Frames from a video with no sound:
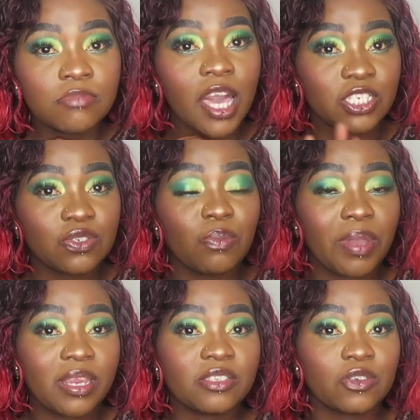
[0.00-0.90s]
eyeshadow
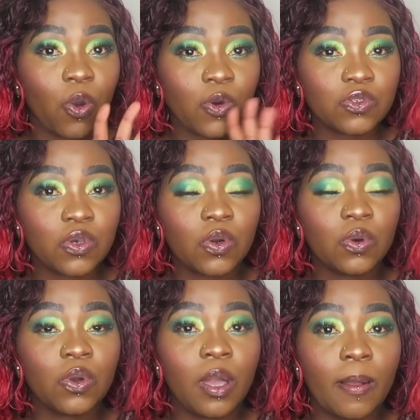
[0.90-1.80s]
palettes,
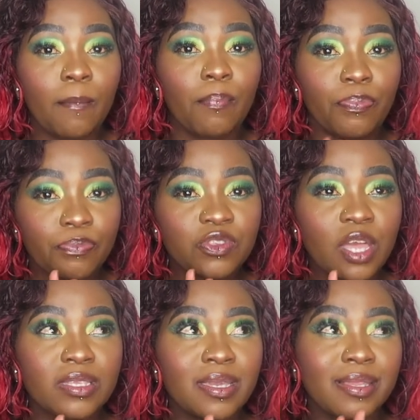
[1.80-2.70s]
also
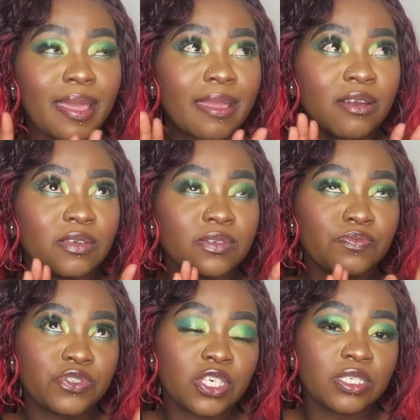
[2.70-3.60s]
starting at like
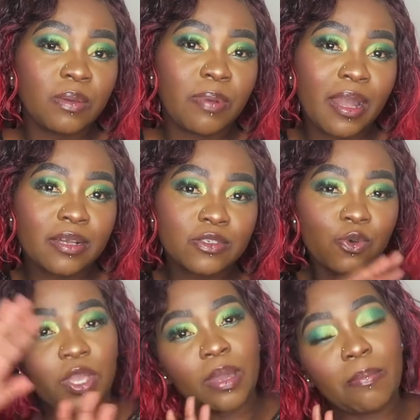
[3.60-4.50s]
$60,
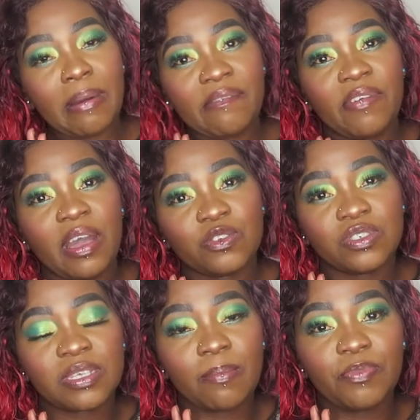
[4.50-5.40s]
going above 100
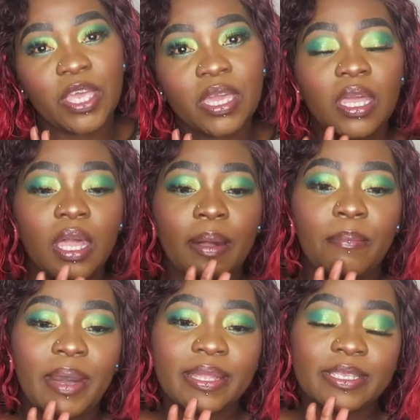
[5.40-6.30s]
something,
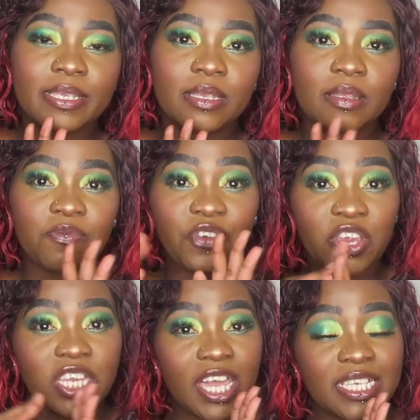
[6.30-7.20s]
but
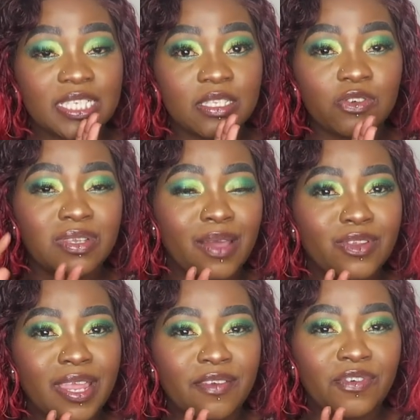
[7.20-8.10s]
very nice. Not
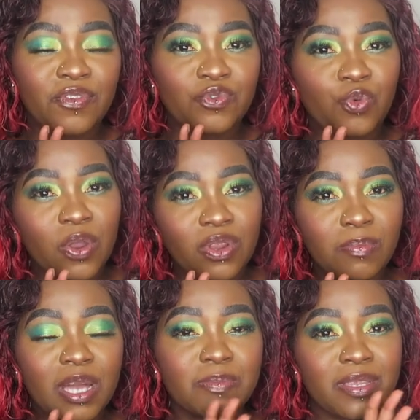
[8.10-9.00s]
100, like 200
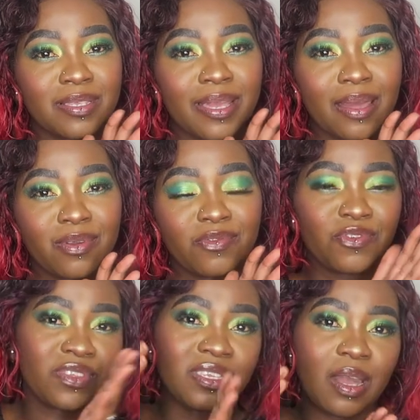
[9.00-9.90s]
bucks, but it's like
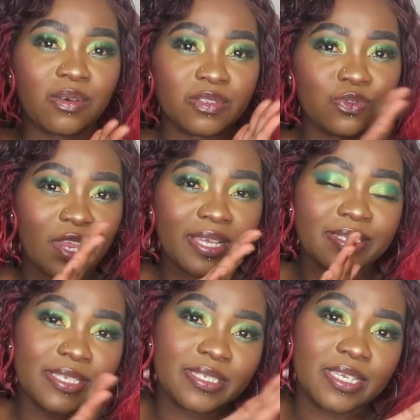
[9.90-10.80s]
150 down to like
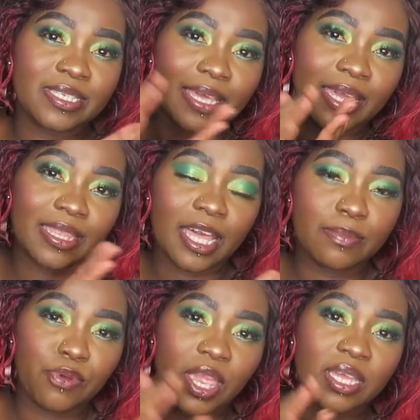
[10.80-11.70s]
60. It's like in that
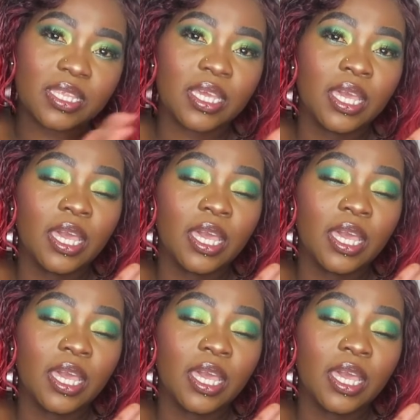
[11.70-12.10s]
bracket.